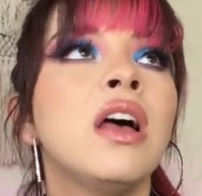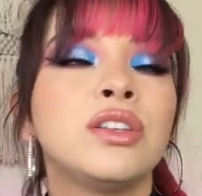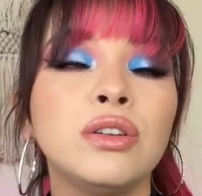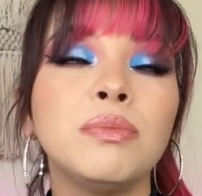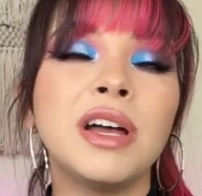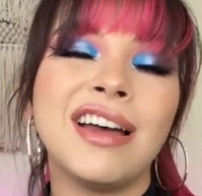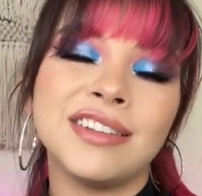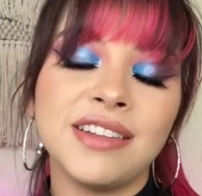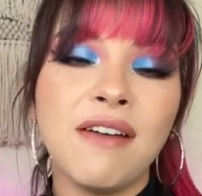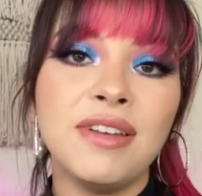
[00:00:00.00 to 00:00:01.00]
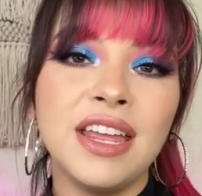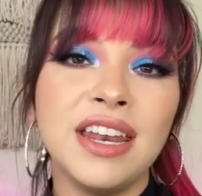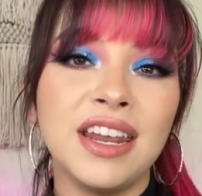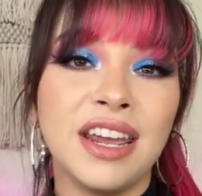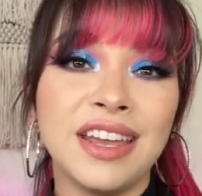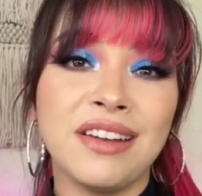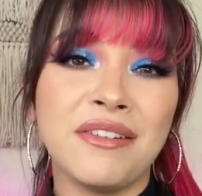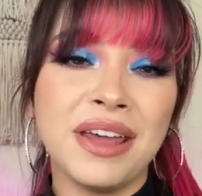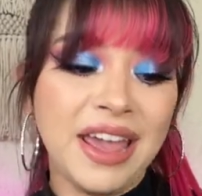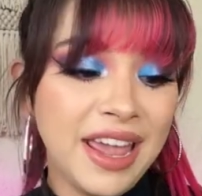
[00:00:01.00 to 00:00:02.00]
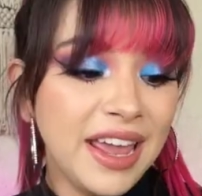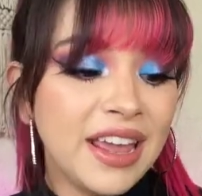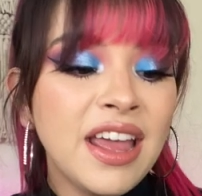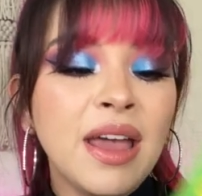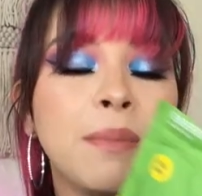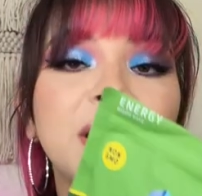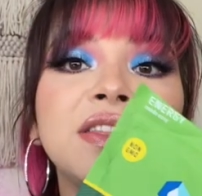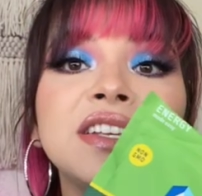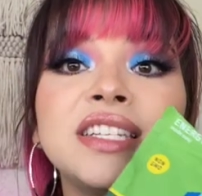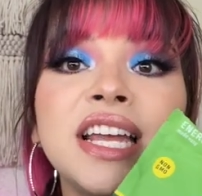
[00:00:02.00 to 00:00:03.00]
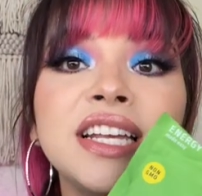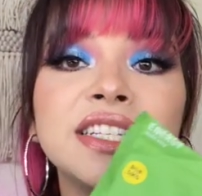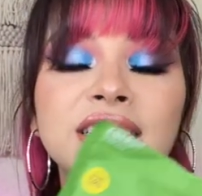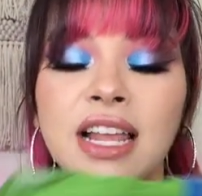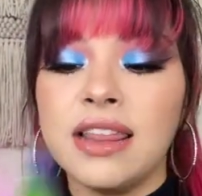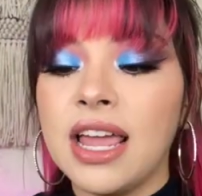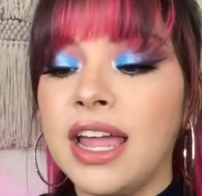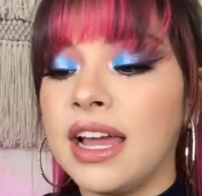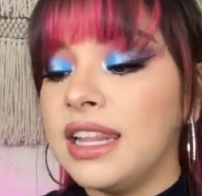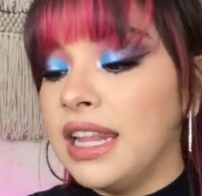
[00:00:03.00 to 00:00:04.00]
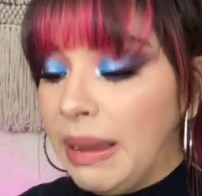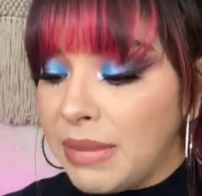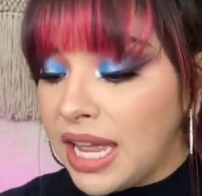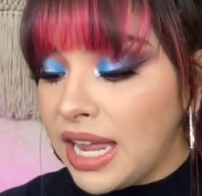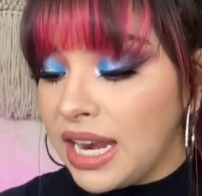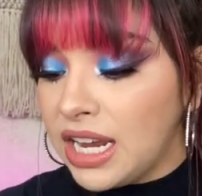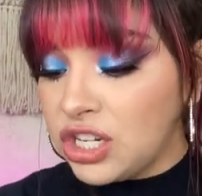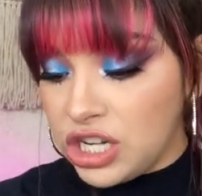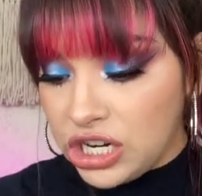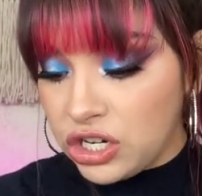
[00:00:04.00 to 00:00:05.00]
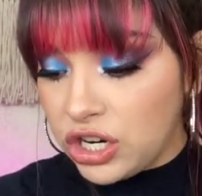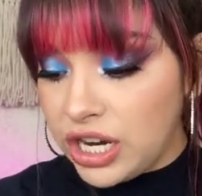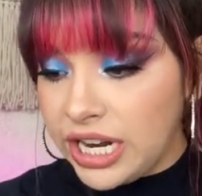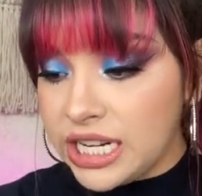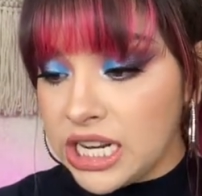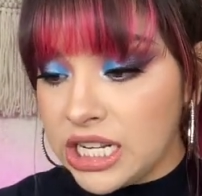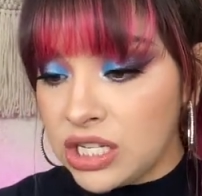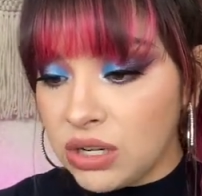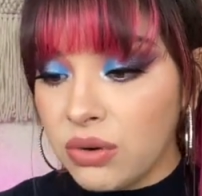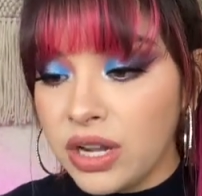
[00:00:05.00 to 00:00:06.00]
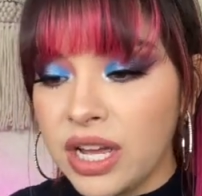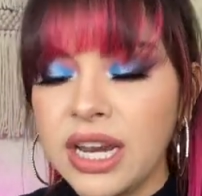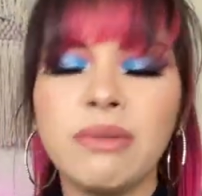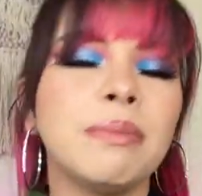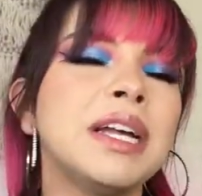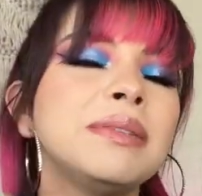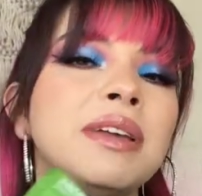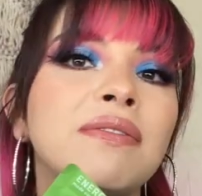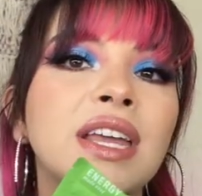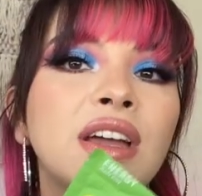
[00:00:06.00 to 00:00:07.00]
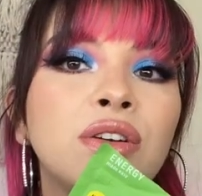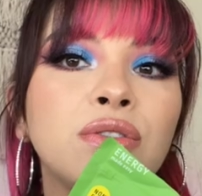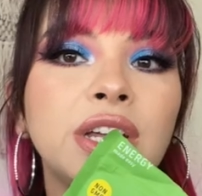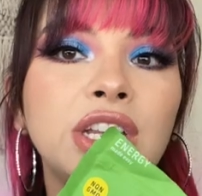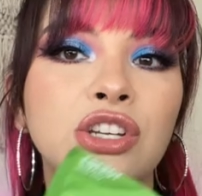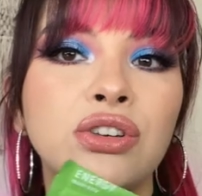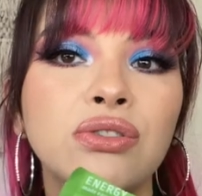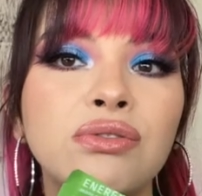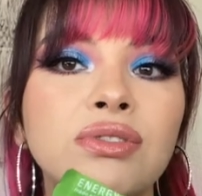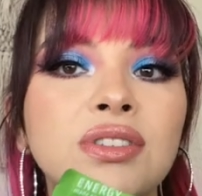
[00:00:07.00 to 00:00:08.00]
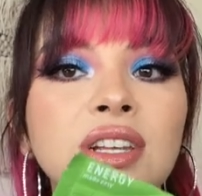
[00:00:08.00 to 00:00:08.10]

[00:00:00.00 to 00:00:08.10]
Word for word: Zumba at seven and I get out at eight. But this tastes like lemon and ginger and it tastes so good. It reminds me of like a green juice.